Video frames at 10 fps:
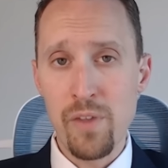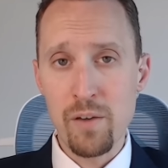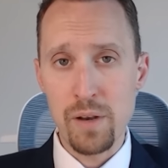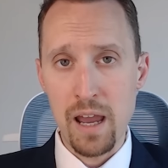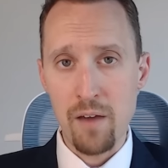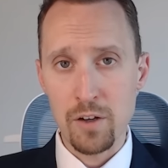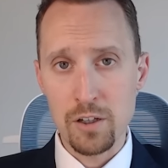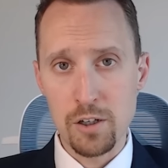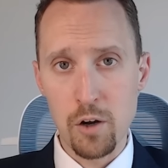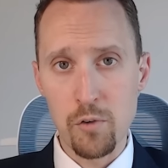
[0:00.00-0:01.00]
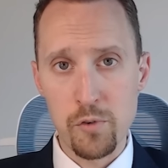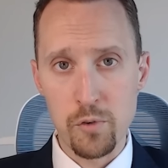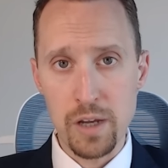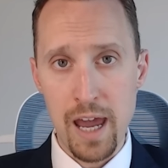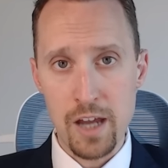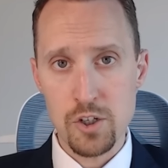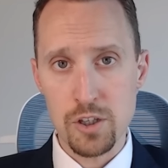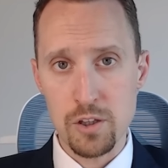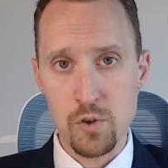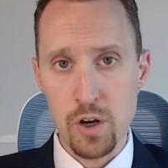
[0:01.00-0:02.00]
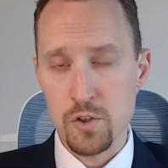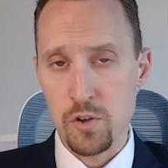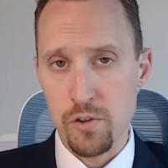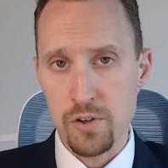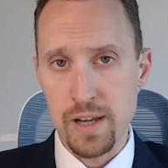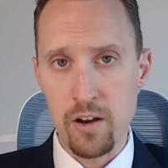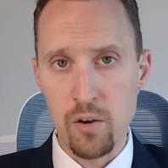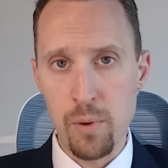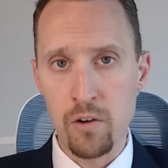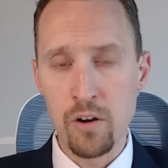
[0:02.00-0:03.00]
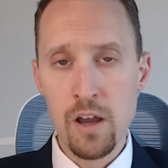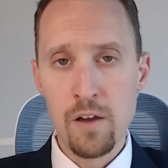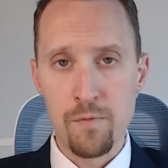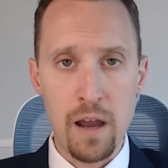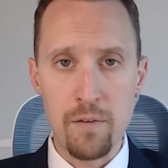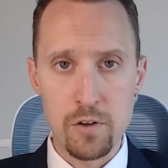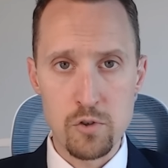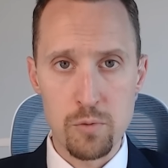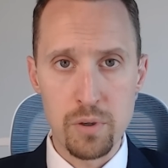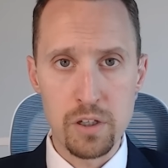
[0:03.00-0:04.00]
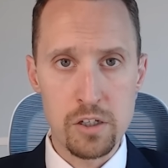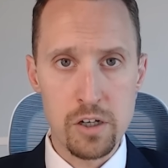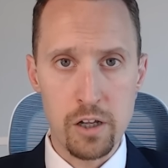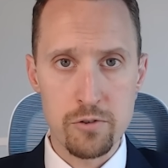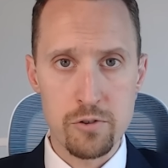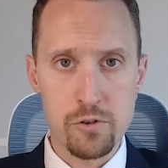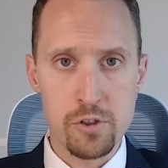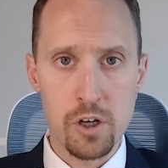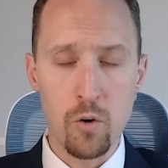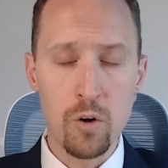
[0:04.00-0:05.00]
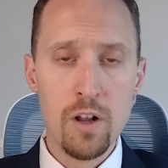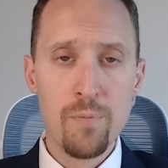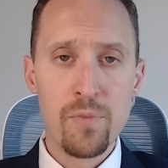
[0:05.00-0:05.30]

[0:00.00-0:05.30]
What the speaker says: They've been having to go through cash at the Treasury. They're down about $500 billion or so.